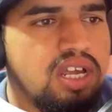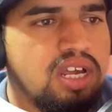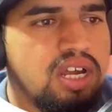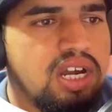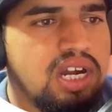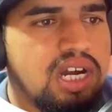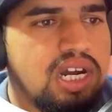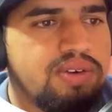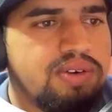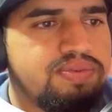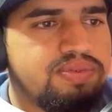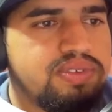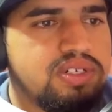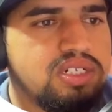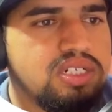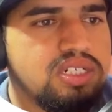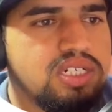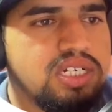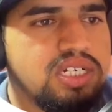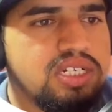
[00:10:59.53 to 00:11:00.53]
After the
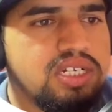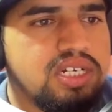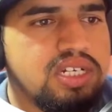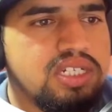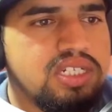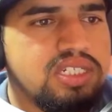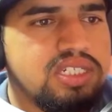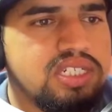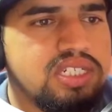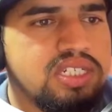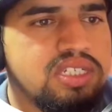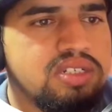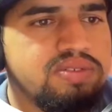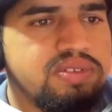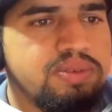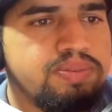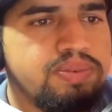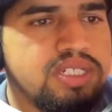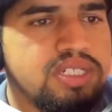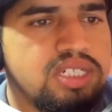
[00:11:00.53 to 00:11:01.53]
data is in the
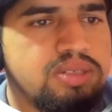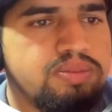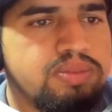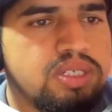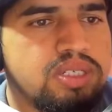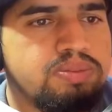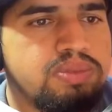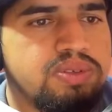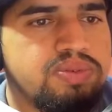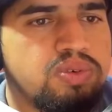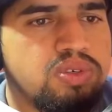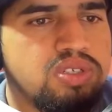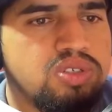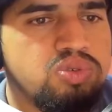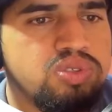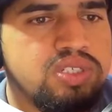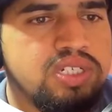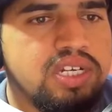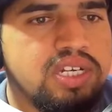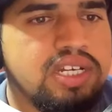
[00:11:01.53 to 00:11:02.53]
VPC, but before
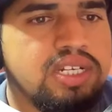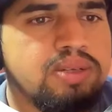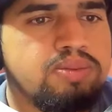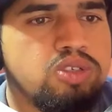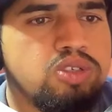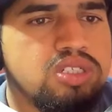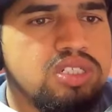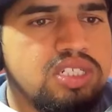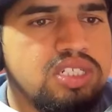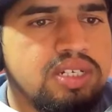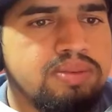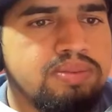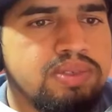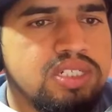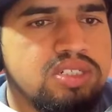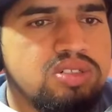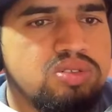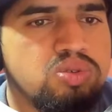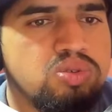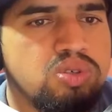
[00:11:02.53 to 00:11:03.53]
using AWS
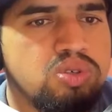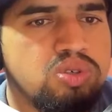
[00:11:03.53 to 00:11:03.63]
DMS to load